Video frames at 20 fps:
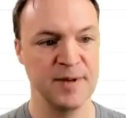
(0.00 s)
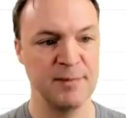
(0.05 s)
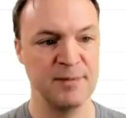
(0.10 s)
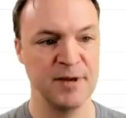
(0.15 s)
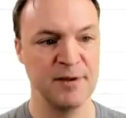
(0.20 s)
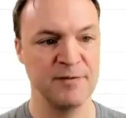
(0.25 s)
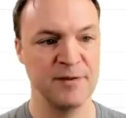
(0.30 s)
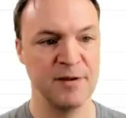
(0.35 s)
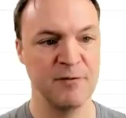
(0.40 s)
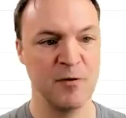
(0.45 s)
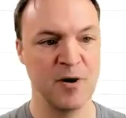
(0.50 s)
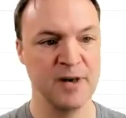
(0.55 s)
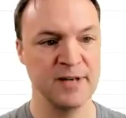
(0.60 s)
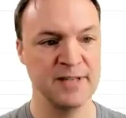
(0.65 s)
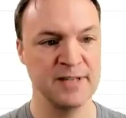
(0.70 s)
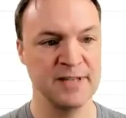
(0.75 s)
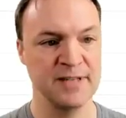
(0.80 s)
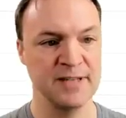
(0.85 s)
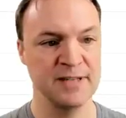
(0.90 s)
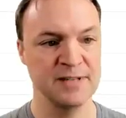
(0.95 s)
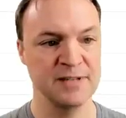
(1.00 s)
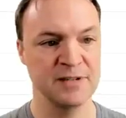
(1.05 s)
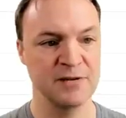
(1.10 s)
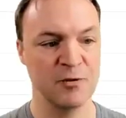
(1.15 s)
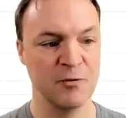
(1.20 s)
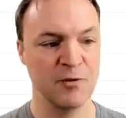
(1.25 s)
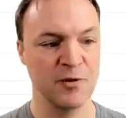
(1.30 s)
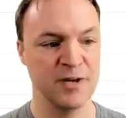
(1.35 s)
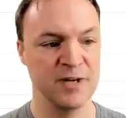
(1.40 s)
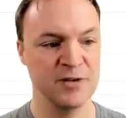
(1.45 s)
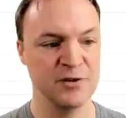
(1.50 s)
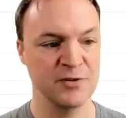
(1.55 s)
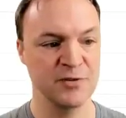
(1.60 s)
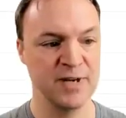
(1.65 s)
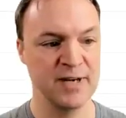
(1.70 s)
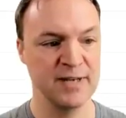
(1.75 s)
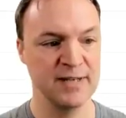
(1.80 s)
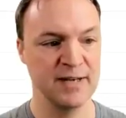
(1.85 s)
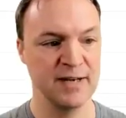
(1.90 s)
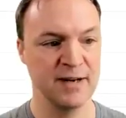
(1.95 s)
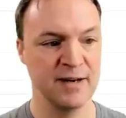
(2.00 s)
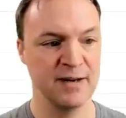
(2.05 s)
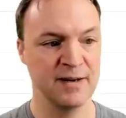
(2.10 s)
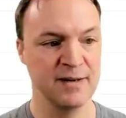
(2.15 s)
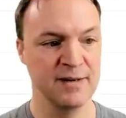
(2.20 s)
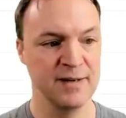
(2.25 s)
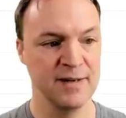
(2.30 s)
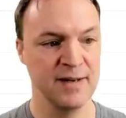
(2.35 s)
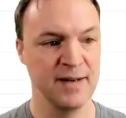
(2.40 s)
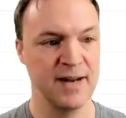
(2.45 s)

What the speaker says: Maybe if I wanted this orange right here,